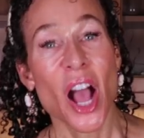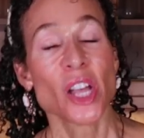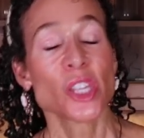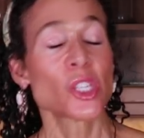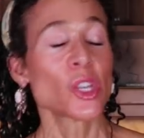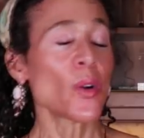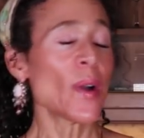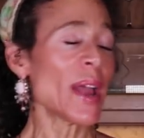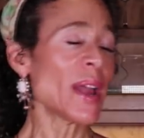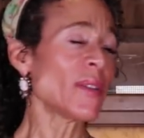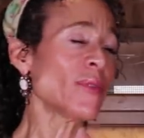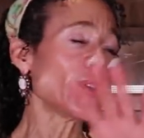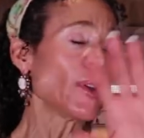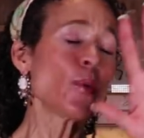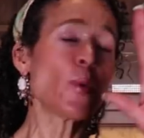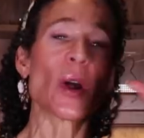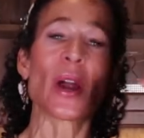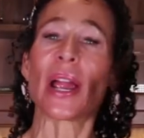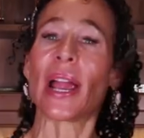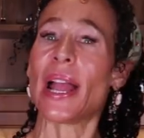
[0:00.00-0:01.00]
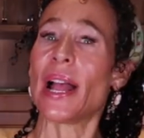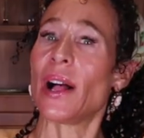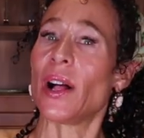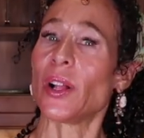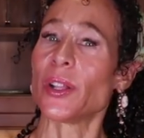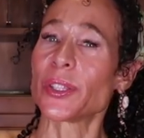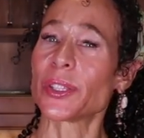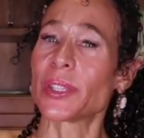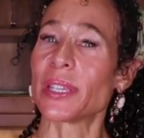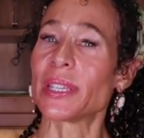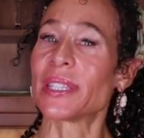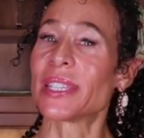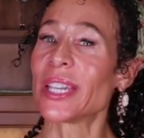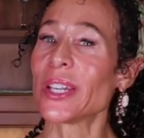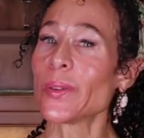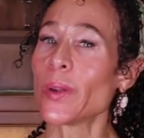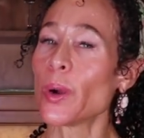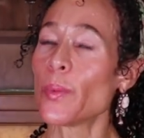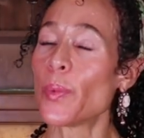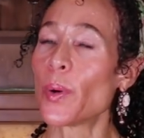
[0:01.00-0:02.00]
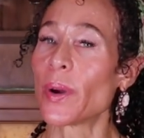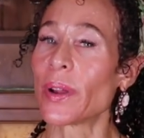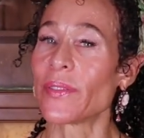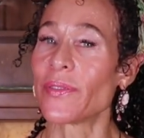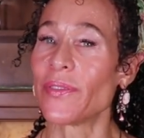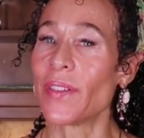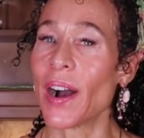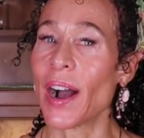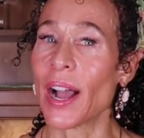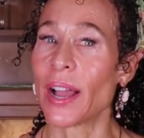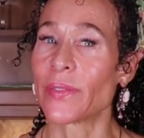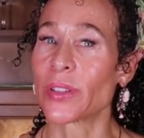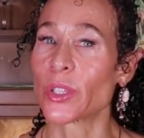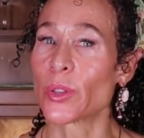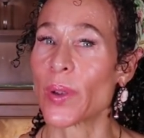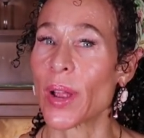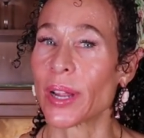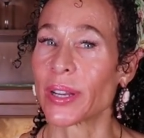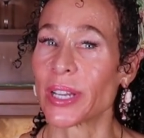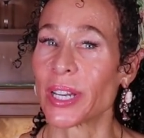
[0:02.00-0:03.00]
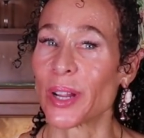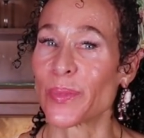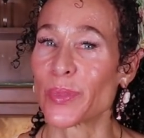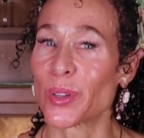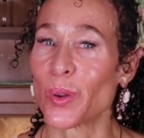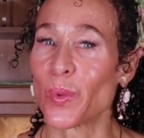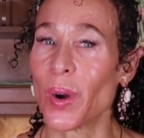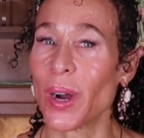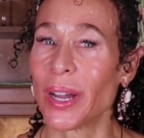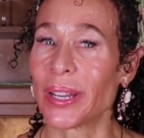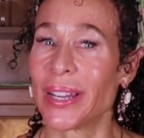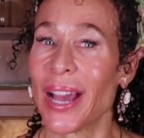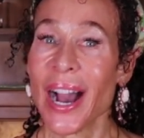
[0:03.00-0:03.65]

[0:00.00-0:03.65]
So everywhere else, 0.5 is rounded up to 1.